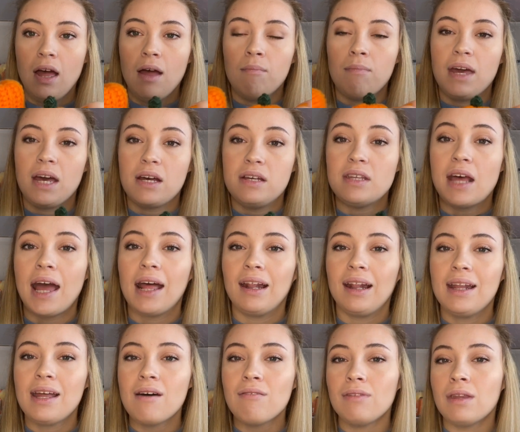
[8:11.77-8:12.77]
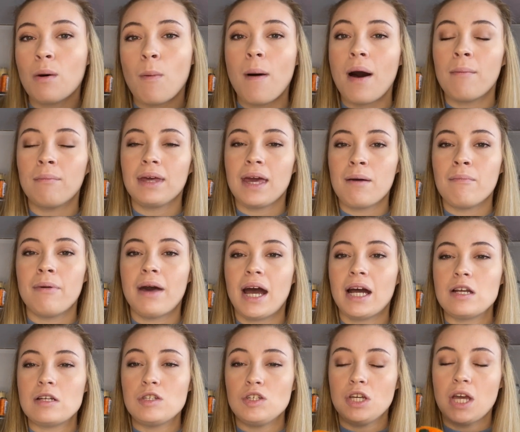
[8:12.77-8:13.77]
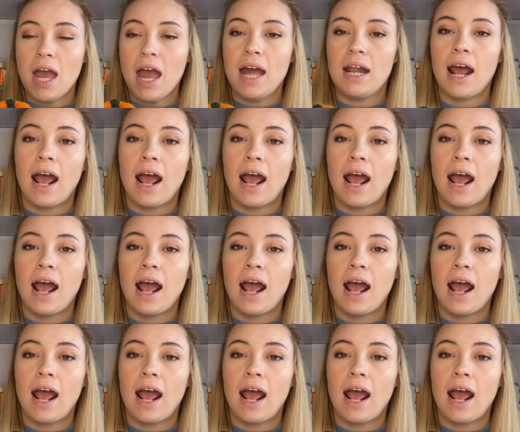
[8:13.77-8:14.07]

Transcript: because I love the pumpkin patch and